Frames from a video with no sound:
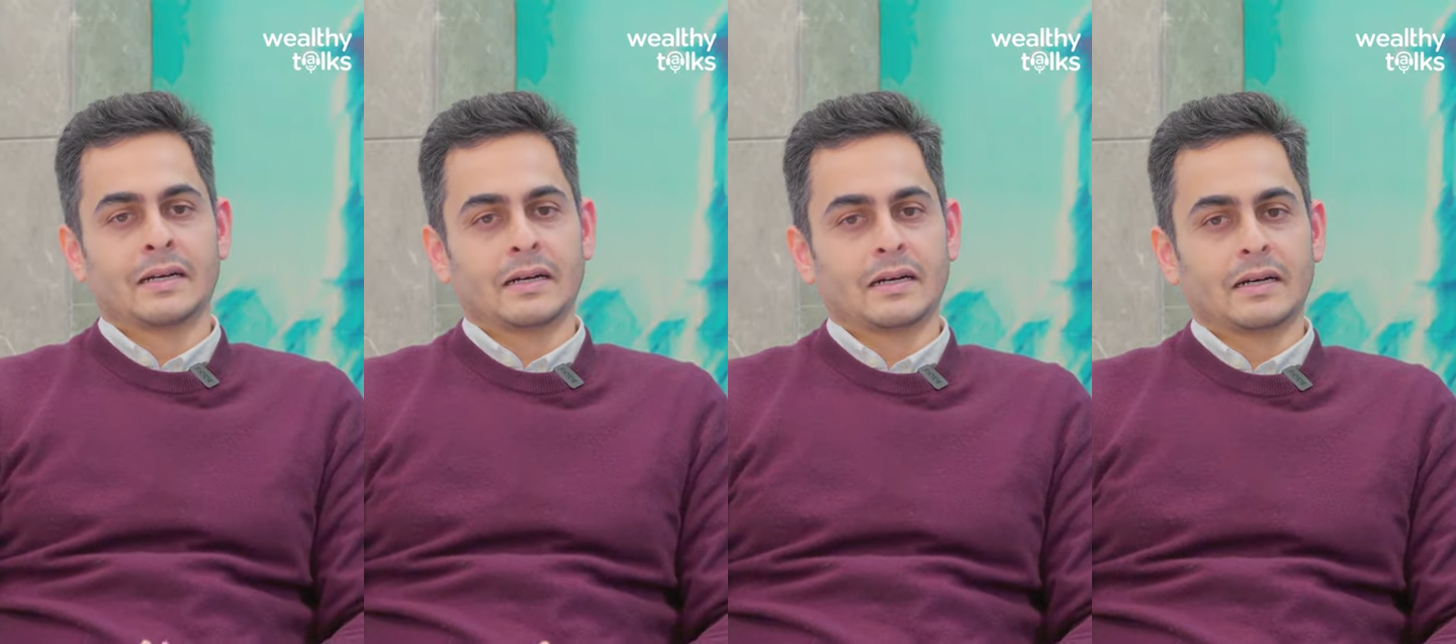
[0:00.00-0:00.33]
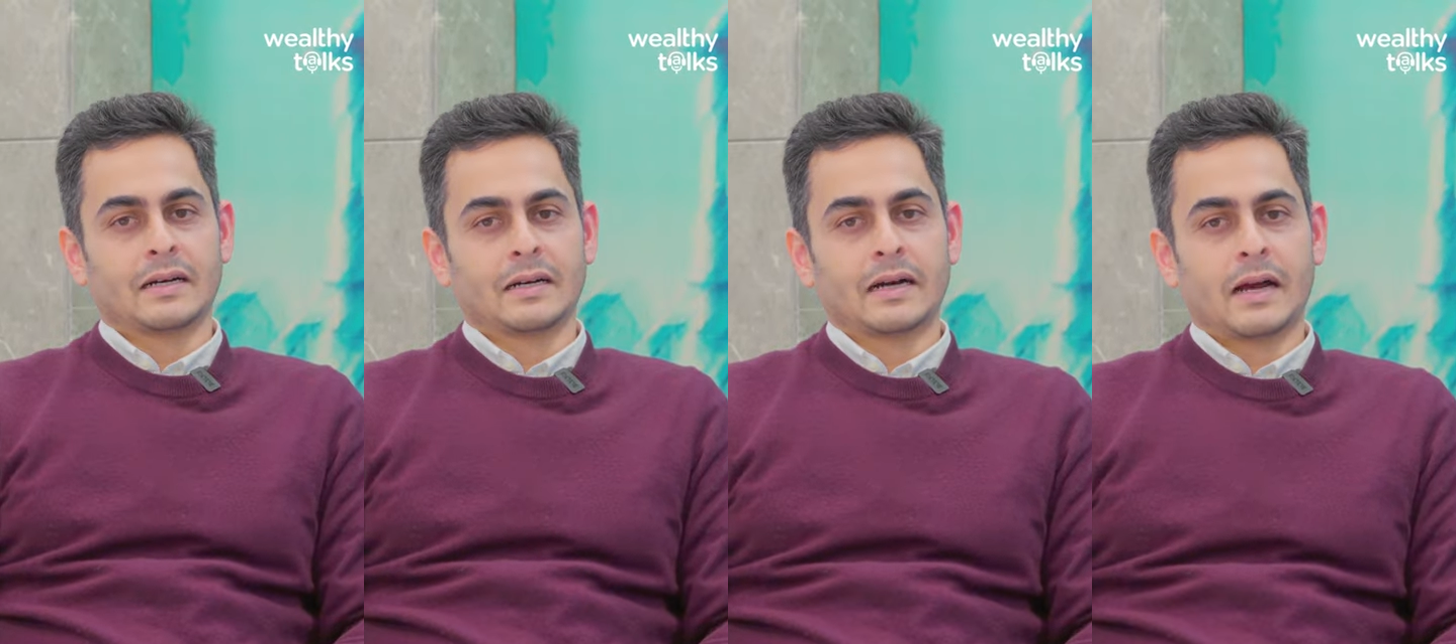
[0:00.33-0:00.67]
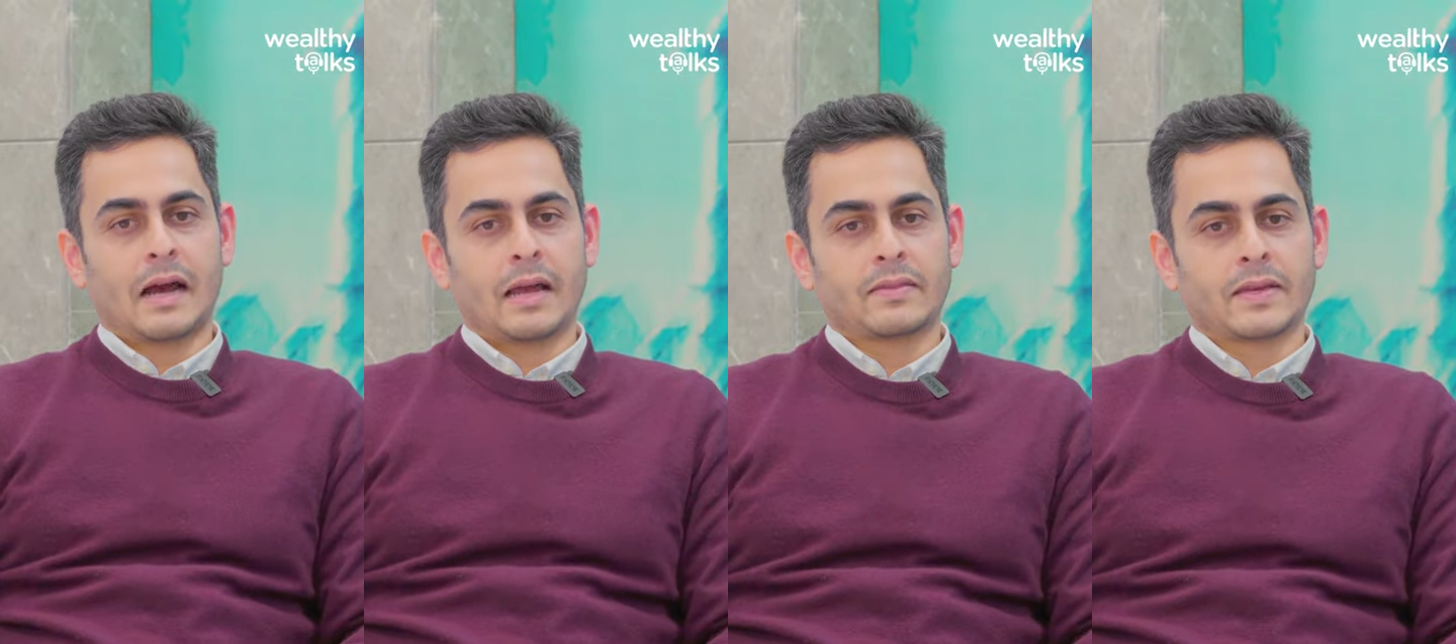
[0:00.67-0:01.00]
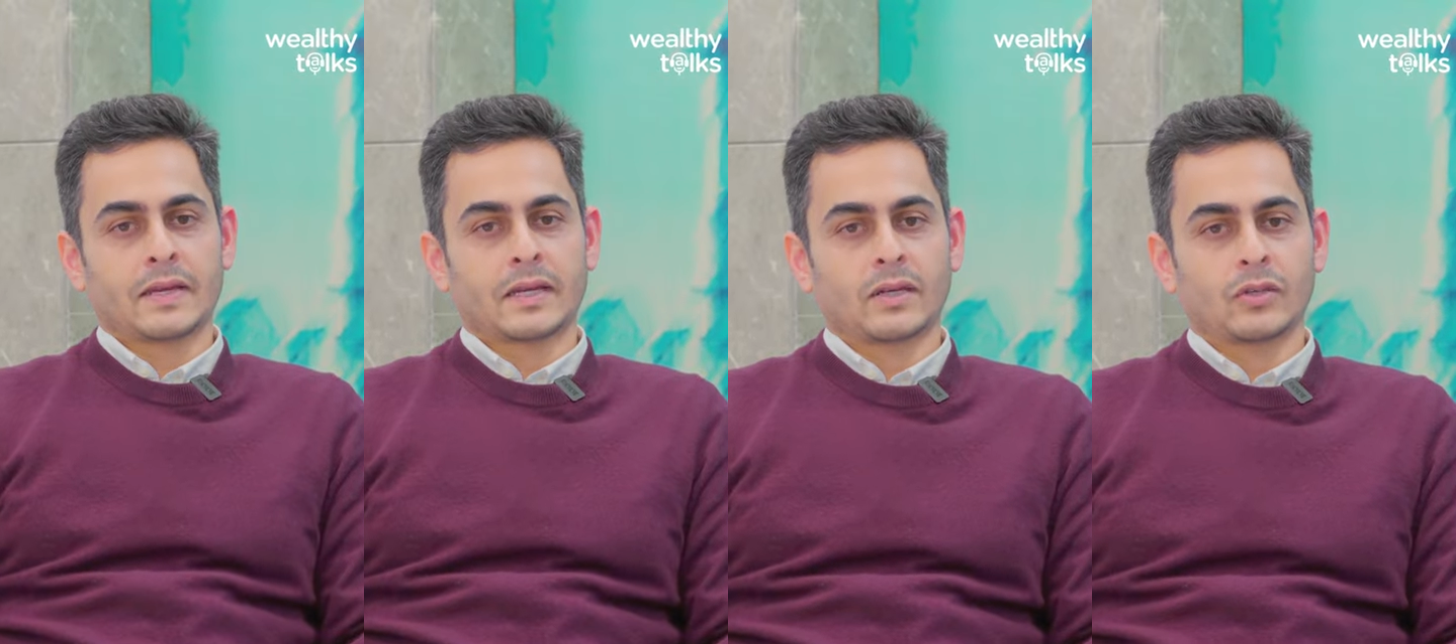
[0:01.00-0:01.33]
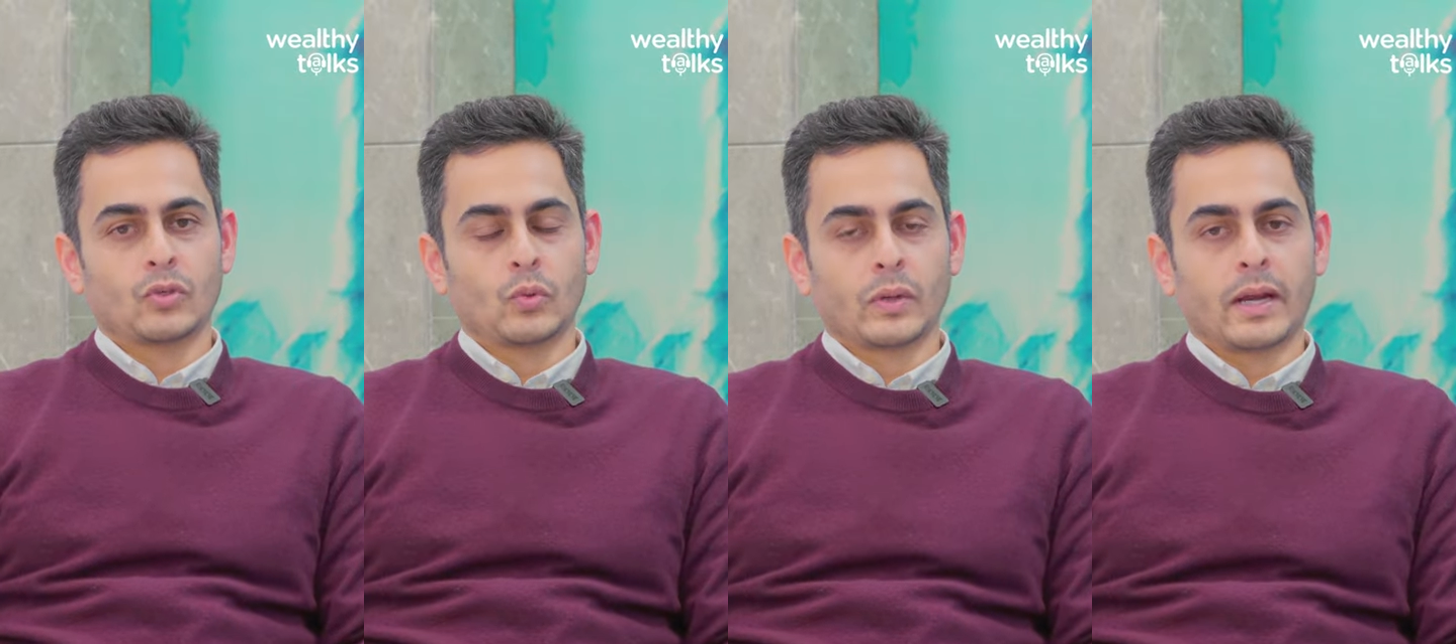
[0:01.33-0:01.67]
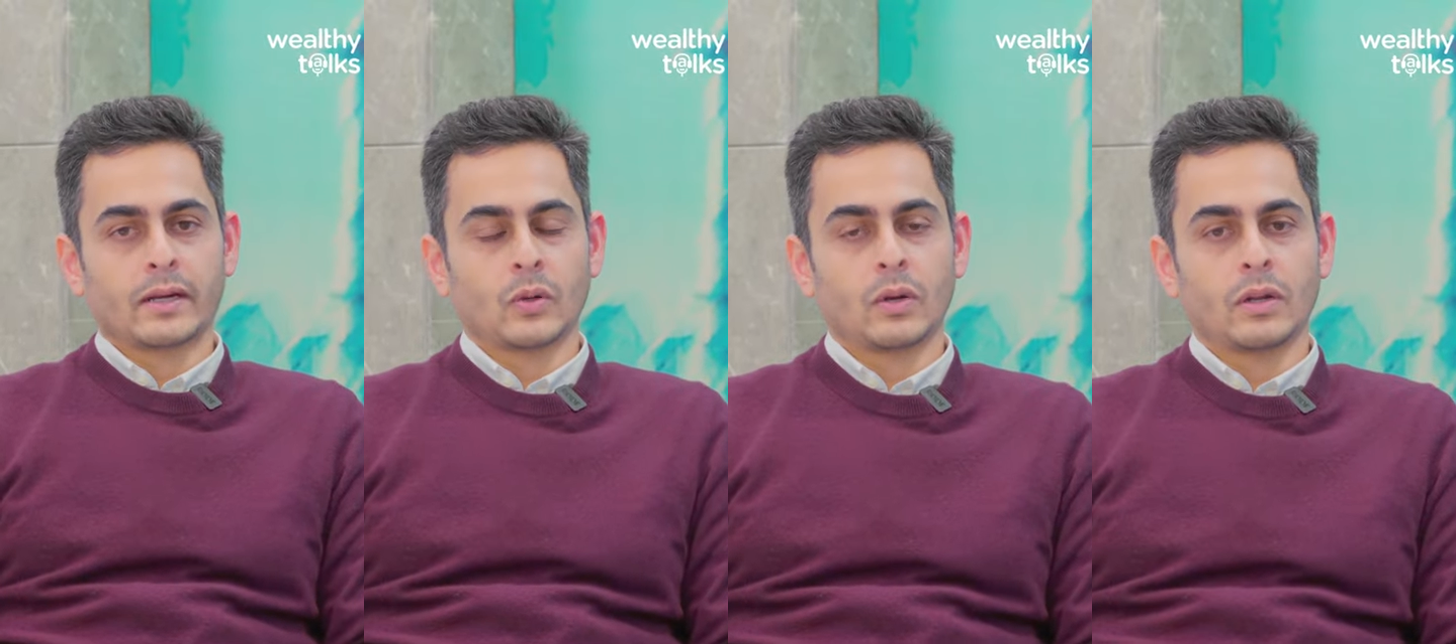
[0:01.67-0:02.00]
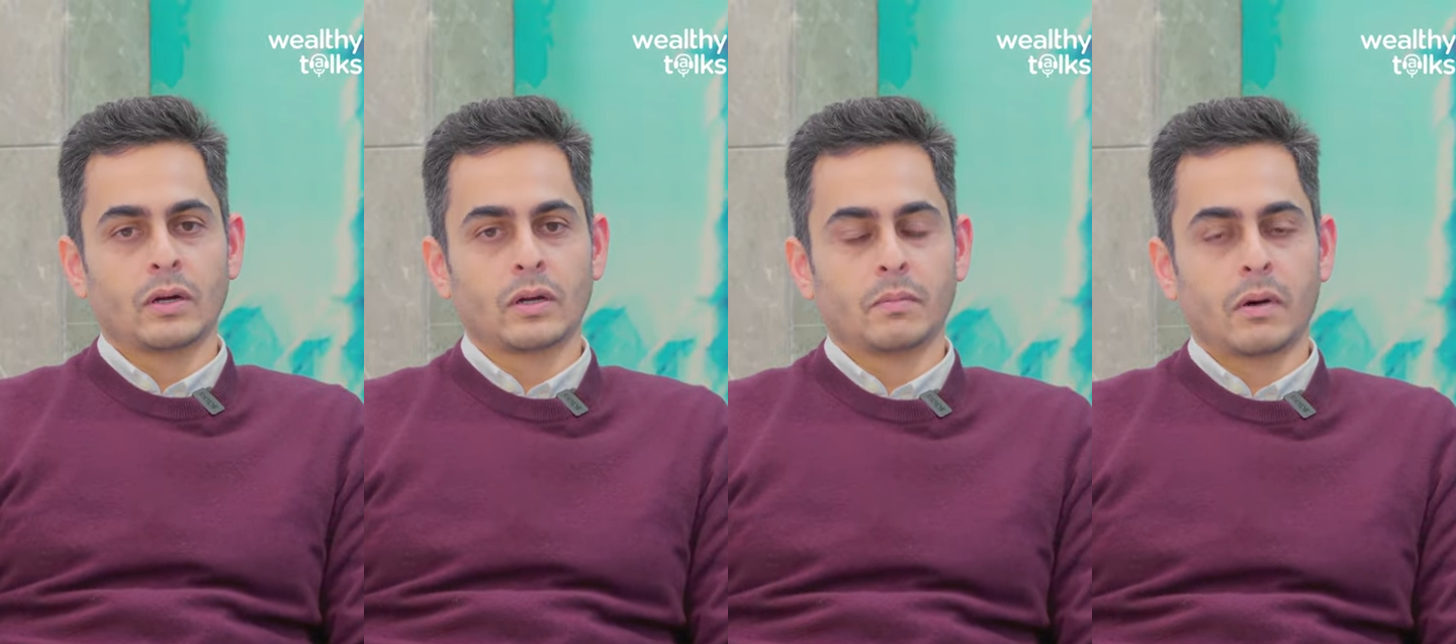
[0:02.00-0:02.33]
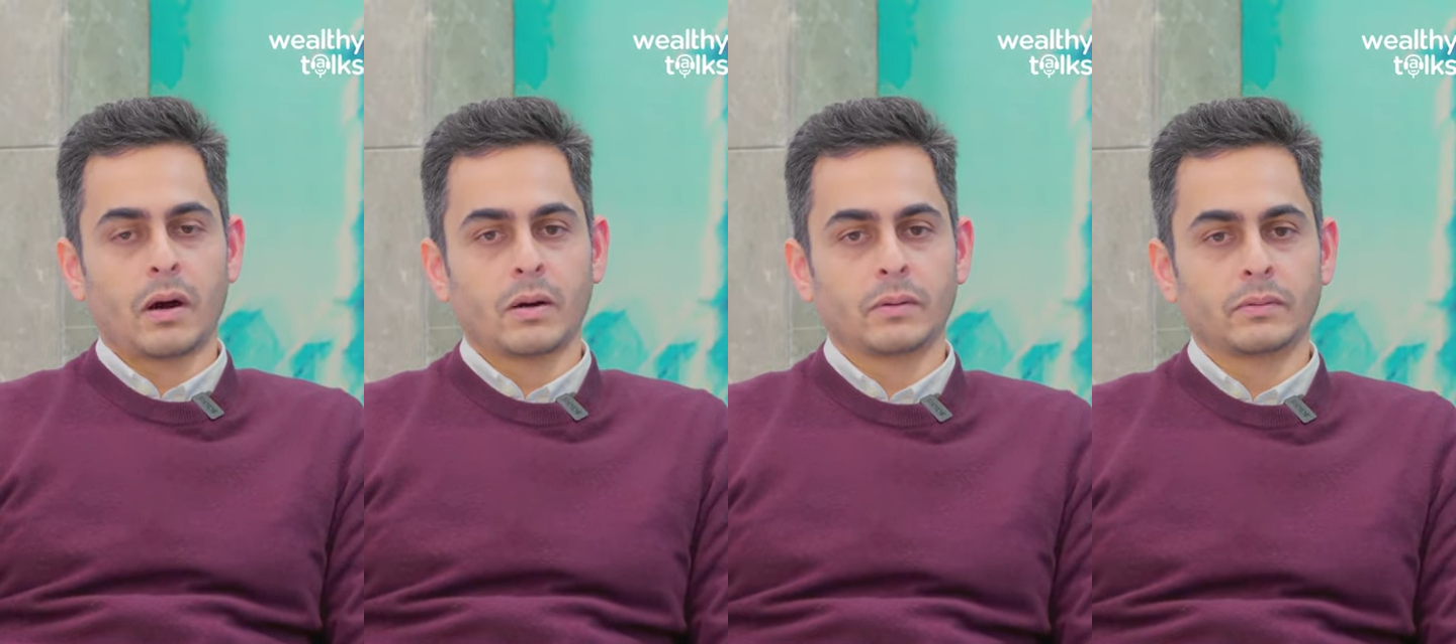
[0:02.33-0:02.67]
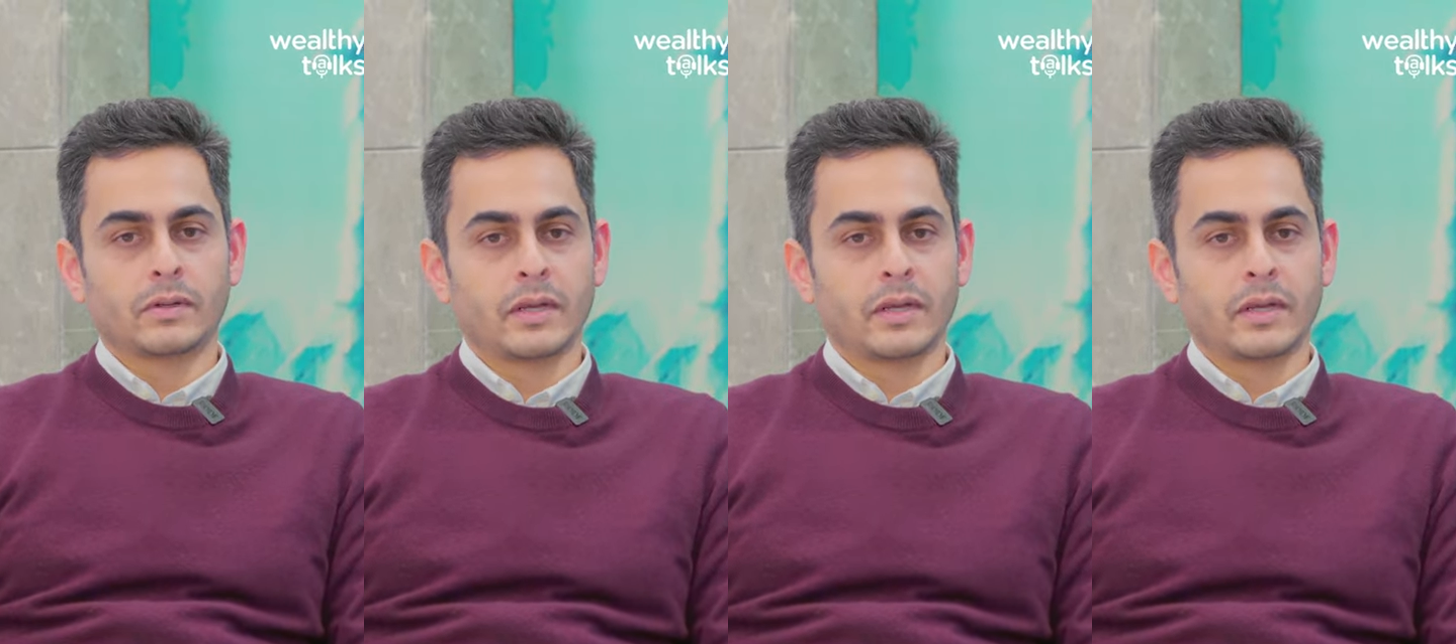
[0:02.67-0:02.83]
I think you get to learn about